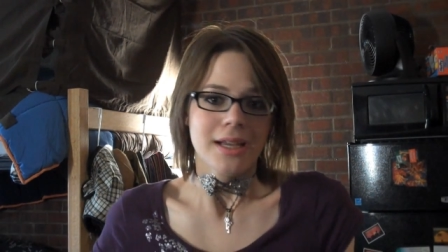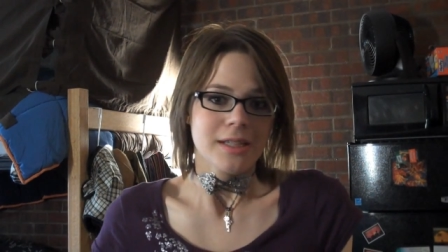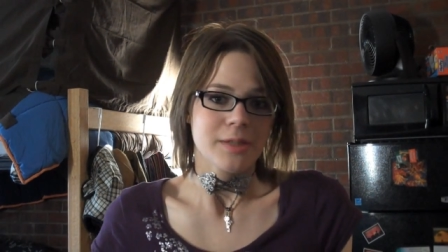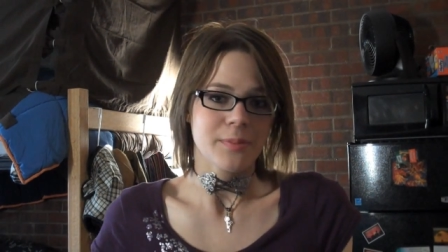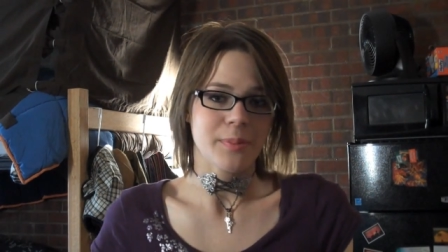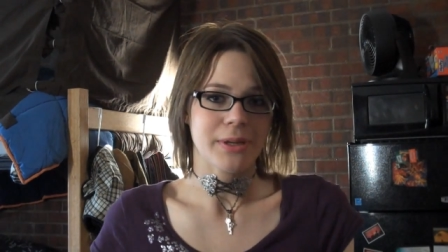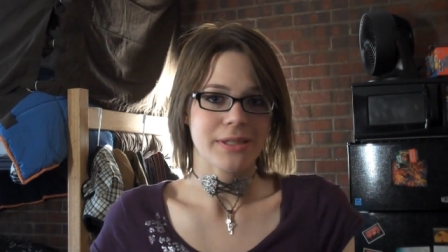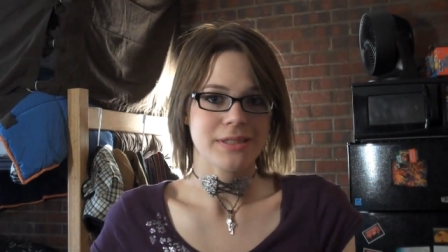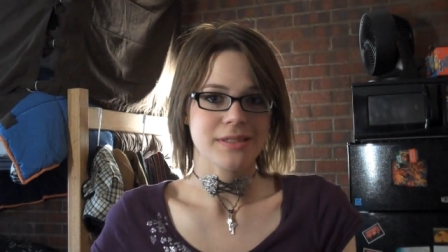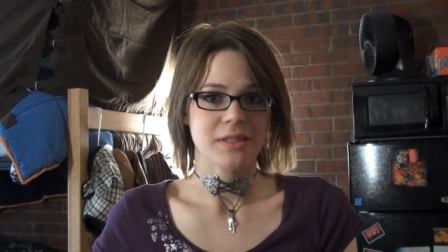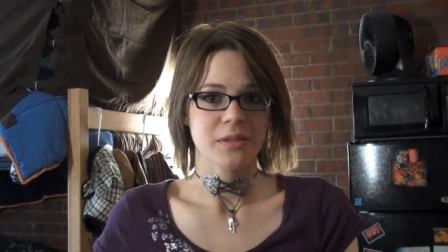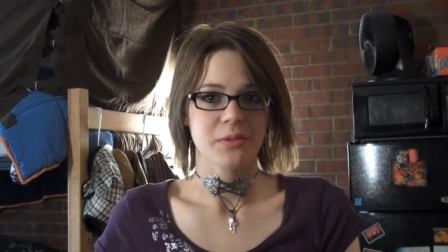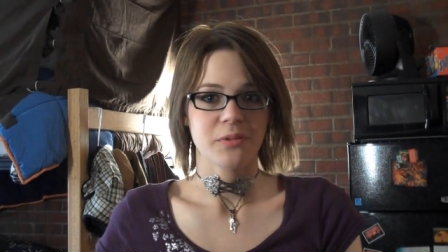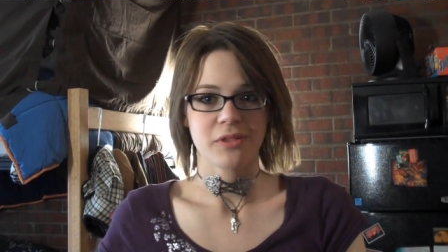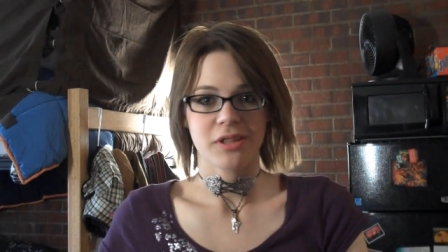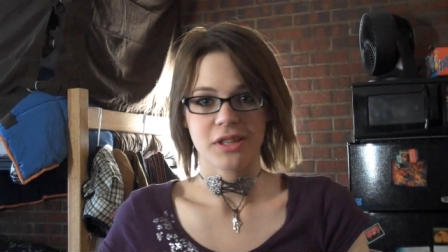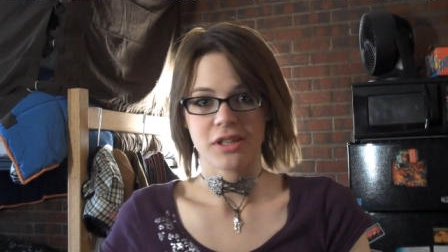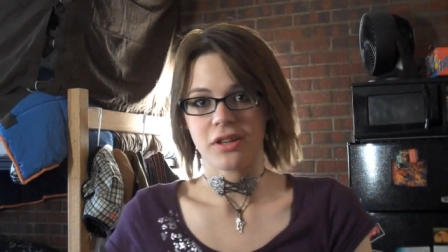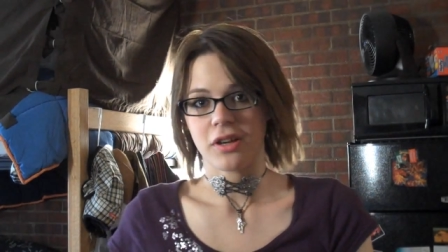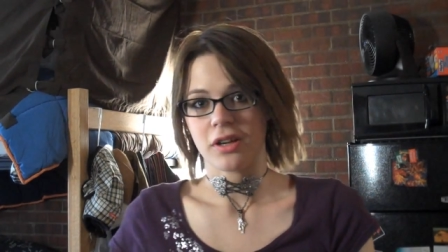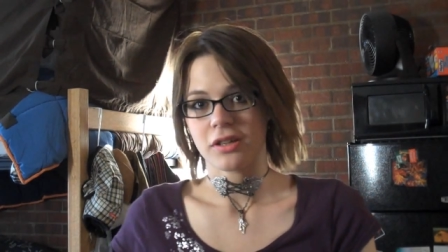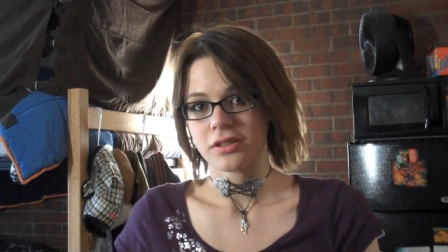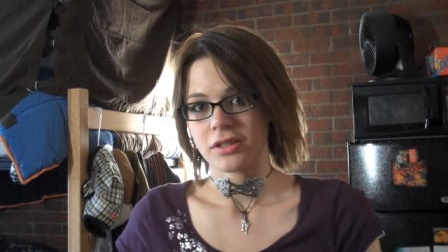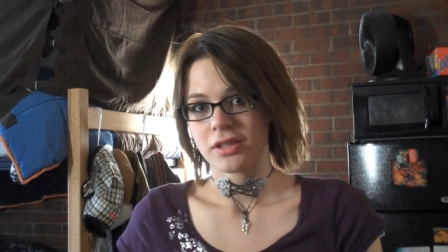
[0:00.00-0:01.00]
depressing when
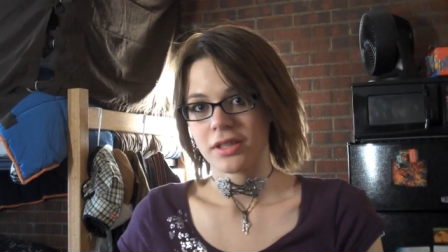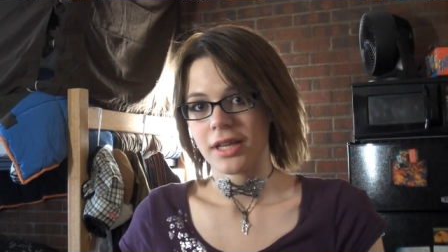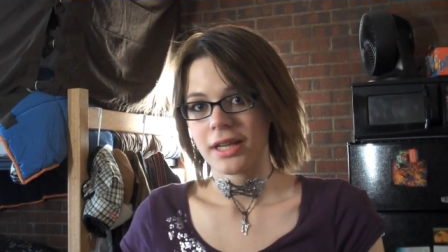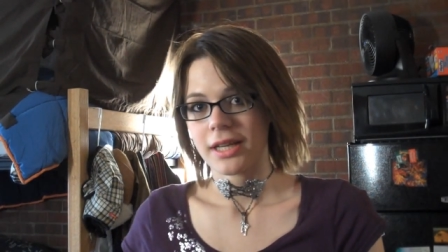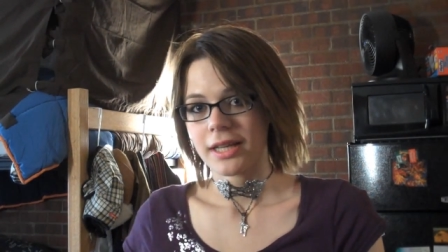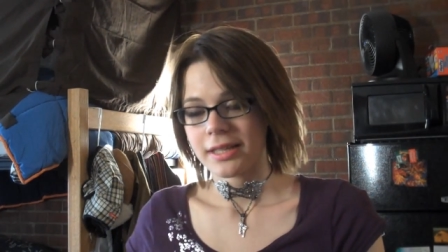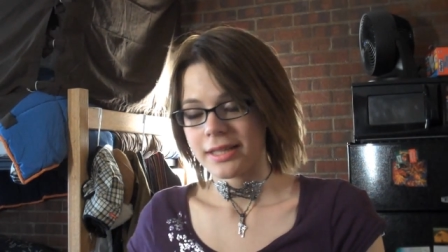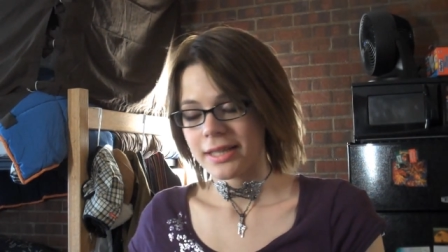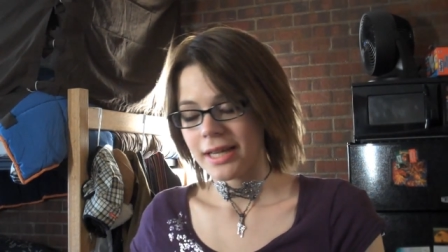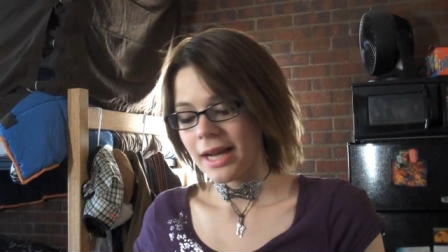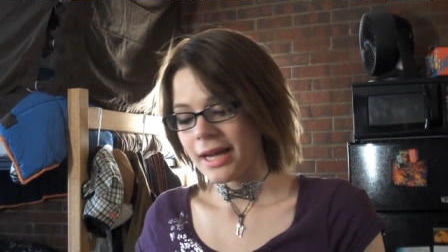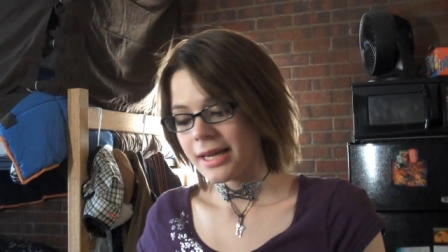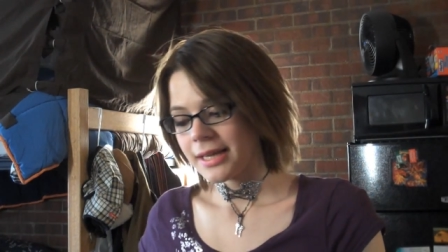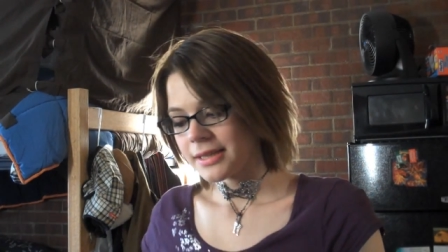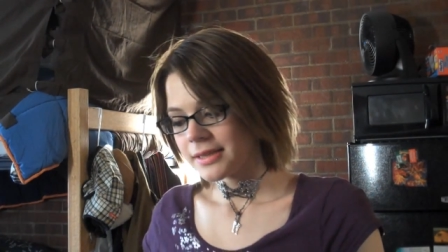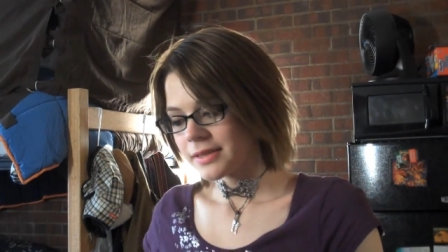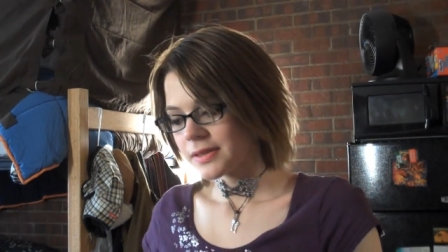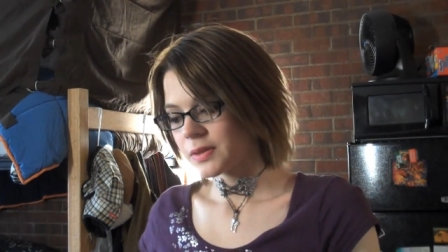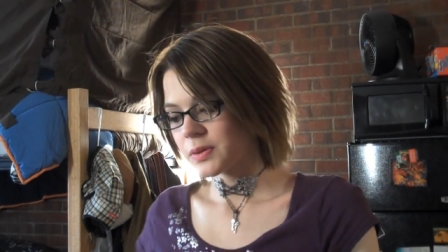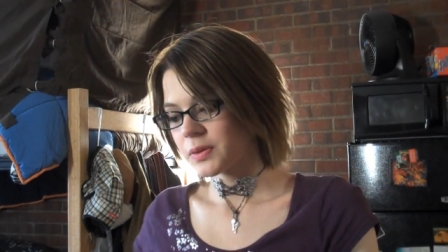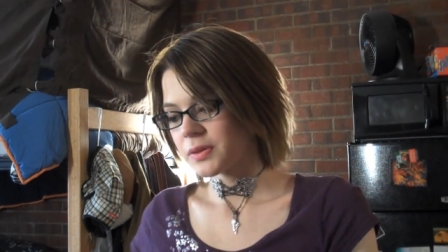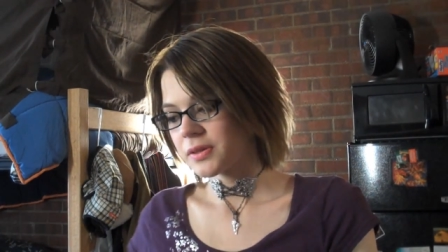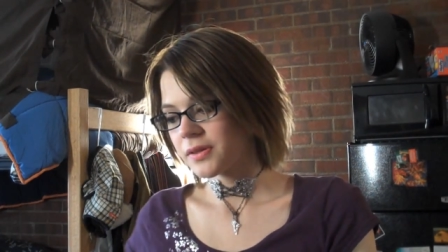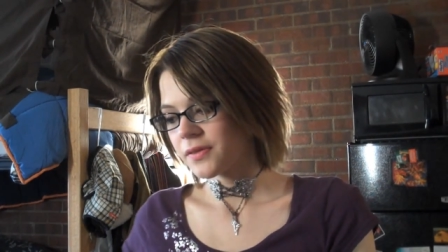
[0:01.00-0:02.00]
the Doctor
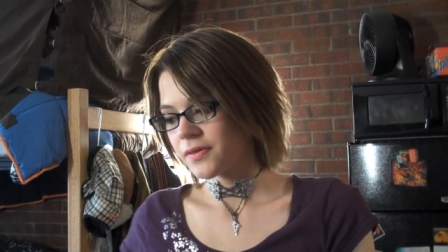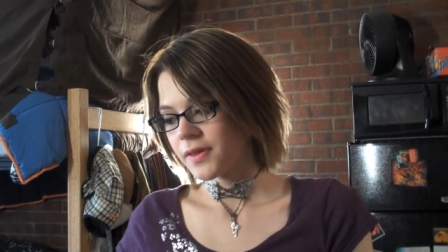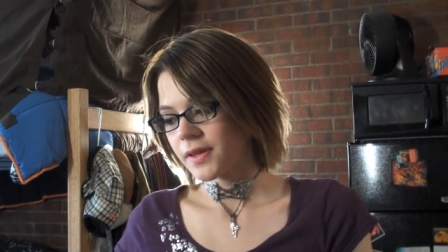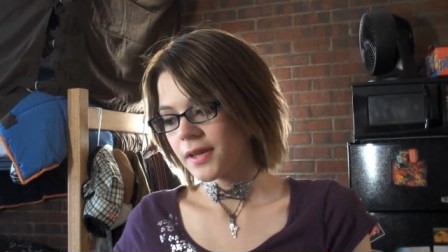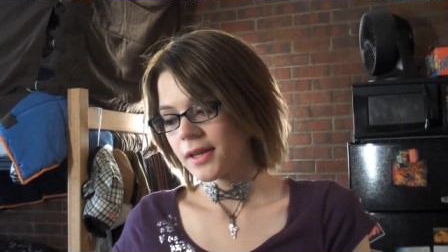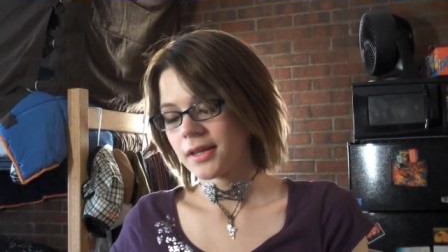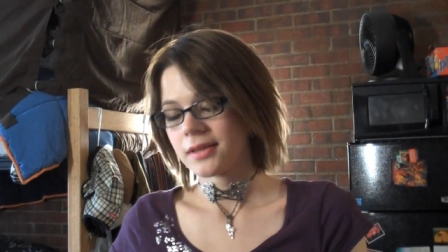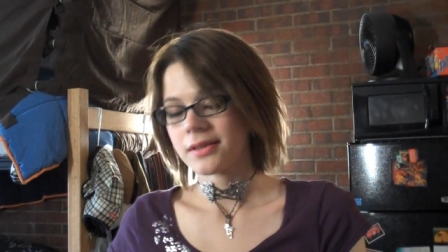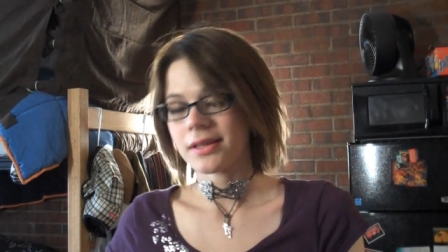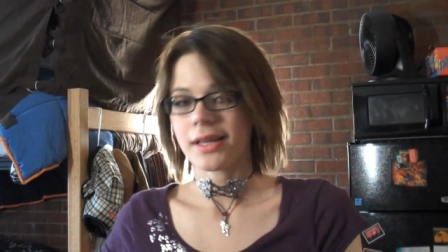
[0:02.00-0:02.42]
dies sort of thing.